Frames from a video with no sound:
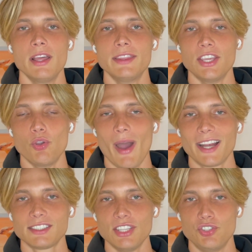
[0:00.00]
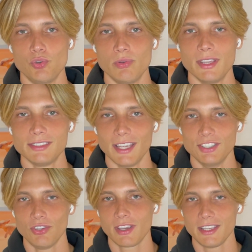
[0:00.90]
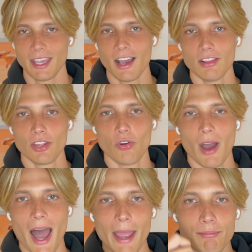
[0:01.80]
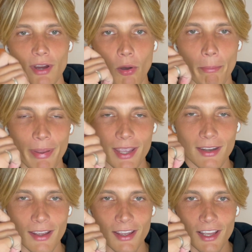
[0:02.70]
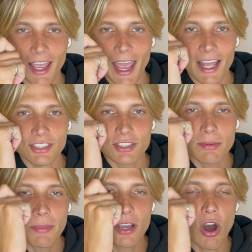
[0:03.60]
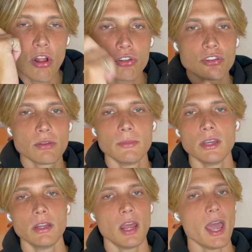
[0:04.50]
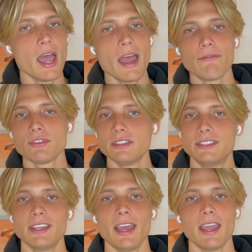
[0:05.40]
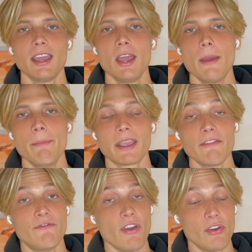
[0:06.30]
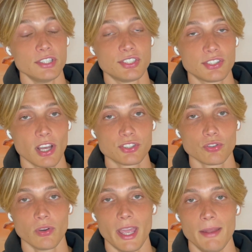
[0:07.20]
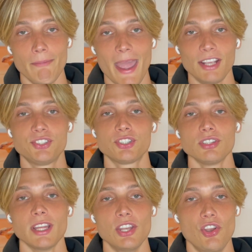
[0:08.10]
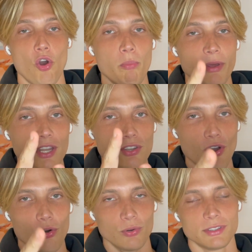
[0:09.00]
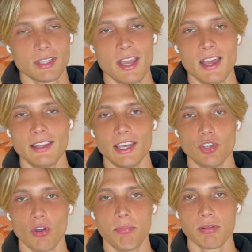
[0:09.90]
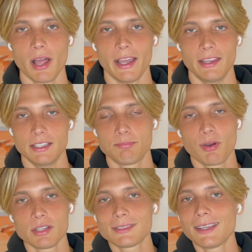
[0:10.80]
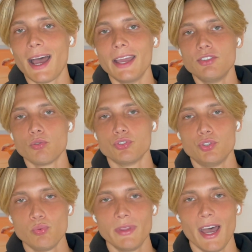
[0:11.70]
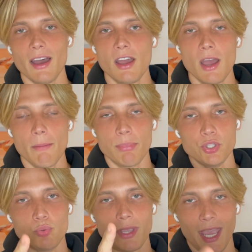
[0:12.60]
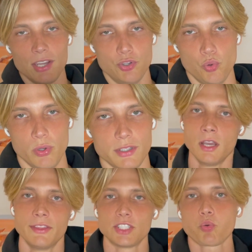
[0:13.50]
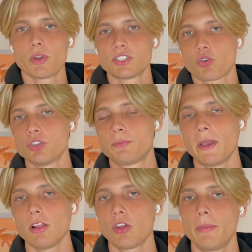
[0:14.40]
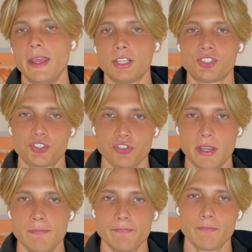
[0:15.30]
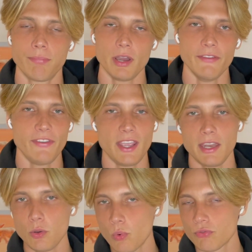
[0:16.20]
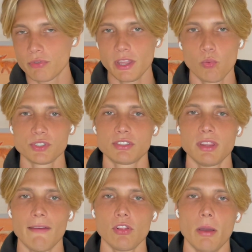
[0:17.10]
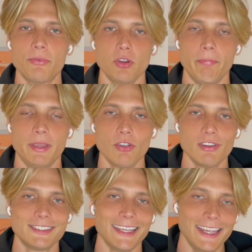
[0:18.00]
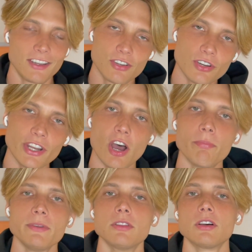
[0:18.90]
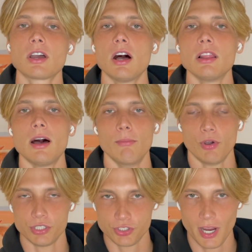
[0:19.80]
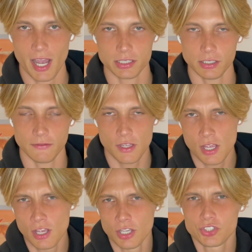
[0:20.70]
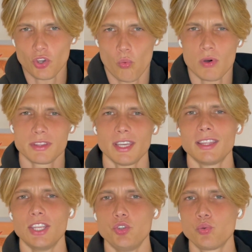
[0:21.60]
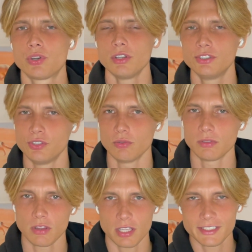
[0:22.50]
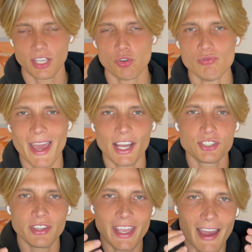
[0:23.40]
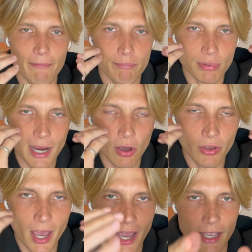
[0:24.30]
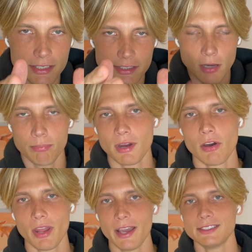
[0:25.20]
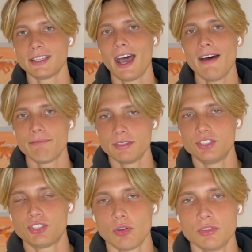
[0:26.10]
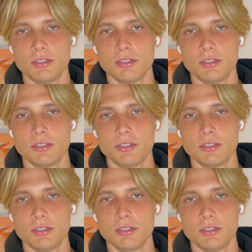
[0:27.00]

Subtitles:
that you actually do this, is you can get a little eyebrow pin and just color them in every day. Make it very subtle and make sure that nobody knows that you're applying this. Personally, I don't do that, but you can do it. This one is going to be a little bit extreme, but if anyone really wants to level up their appearance, it could help you look a lot more attractive. So one thing that you could do, let's say you naturally have brown eyes. Now, brown eyes have been shown to